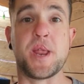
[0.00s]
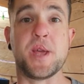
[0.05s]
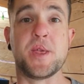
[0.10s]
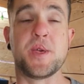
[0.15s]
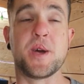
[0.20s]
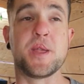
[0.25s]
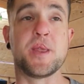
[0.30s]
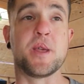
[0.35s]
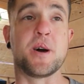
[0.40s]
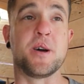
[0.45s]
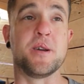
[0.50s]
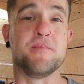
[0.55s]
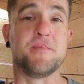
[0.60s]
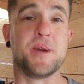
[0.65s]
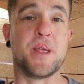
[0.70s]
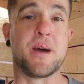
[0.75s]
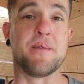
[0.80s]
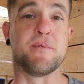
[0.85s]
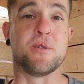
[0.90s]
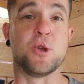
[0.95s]
anything i've
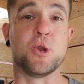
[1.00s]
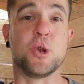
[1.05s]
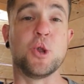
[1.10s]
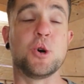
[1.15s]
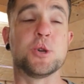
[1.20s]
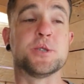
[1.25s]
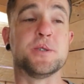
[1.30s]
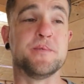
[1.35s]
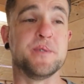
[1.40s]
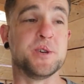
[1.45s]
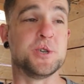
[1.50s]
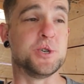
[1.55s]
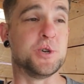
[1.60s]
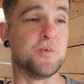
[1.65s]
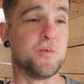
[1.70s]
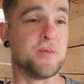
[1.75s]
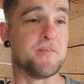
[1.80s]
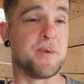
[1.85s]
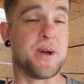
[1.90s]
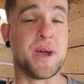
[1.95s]
been having a lot of
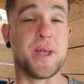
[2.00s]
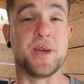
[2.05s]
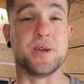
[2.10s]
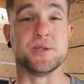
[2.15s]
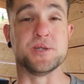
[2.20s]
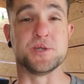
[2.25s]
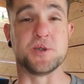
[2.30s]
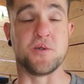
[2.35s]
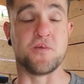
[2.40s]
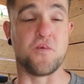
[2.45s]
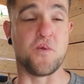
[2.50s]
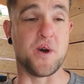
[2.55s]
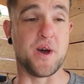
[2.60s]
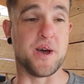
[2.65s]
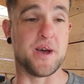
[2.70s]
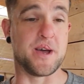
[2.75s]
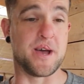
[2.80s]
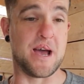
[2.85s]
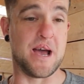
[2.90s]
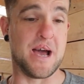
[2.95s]
issue with my editing
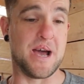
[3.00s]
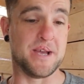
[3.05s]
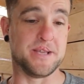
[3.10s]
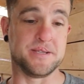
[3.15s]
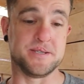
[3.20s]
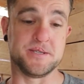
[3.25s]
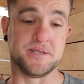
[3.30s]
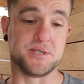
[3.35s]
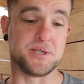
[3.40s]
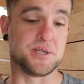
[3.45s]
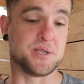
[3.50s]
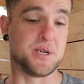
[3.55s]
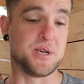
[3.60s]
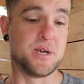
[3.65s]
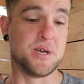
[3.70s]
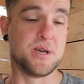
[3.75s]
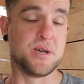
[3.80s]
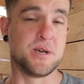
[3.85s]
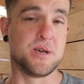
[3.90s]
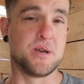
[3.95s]
software and
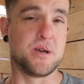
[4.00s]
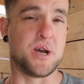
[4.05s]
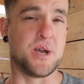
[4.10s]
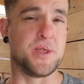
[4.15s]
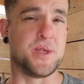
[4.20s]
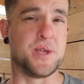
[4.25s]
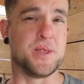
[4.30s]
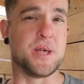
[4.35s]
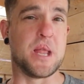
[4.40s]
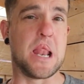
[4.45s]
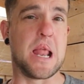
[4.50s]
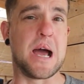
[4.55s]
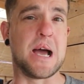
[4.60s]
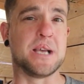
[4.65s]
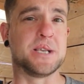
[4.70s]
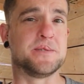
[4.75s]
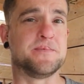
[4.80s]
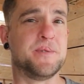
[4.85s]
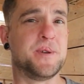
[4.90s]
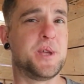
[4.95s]
I think the
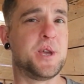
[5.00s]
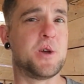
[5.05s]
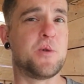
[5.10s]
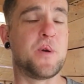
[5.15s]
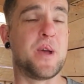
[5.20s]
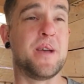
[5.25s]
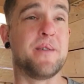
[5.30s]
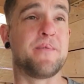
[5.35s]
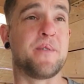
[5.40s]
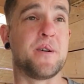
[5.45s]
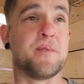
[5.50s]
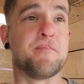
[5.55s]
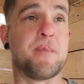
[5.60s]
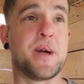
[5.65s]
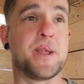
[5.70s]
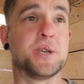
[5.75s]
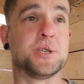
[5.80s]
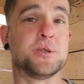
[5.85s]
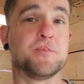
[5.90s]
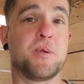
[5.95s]
last video, if I've
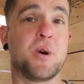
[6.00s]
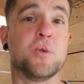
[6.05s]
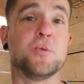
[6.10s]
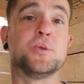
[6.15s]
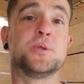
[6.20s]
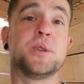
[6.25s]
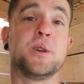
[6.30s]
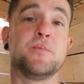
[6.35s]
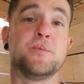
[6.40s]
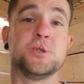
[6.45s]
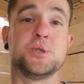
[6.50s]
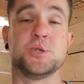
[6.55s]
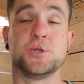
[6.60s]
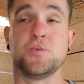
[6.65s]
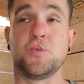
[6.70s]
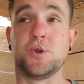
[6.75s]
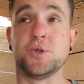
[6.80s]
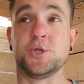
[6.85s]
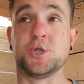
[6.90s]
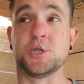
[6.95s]
managed to post it, which is the
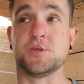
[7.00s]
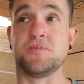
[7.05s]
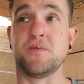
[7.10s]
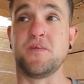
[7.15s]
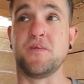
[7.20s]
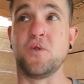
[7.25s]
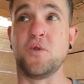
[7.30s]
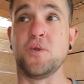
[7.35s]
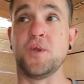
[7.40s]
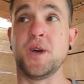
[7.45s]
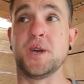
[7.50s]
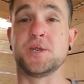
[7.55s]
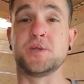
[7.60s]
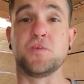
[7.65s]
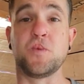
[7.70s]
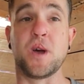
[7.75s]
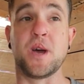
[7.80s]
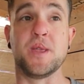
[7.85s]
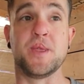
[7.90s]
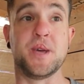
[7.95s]
one just before
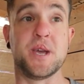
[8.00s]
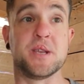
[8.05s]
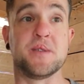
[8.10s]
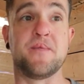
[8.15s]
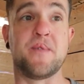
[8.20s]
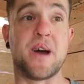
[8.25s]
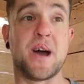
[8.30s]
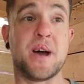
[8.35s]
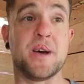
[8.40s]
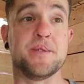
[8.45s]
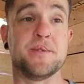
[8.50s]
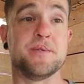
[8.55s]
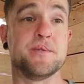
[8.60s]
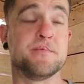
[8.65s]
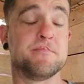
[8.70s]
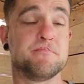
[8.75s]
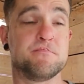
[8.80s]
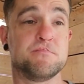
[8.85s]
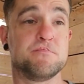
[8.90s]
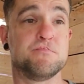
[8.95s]
this, where this van
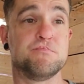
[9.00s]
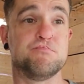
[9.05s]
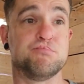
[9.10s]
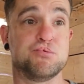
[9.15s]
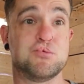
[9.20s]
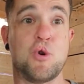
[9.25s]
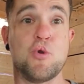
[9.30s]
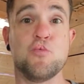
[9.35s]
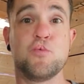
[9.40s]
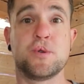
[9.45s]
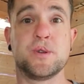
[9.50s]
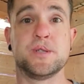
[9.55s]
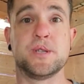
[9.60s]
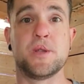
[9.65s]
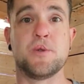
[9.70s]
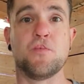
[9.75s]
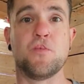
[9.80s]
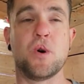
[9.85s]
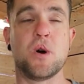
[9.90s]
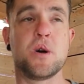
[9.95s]
broke and
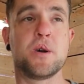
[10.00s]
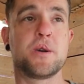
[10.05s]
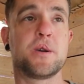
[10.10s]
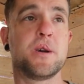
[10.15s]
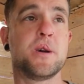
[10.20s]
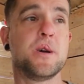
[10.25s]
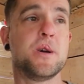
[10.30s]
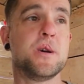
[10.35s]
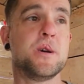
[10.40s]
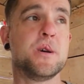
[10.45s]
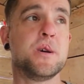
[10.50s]
didn't work,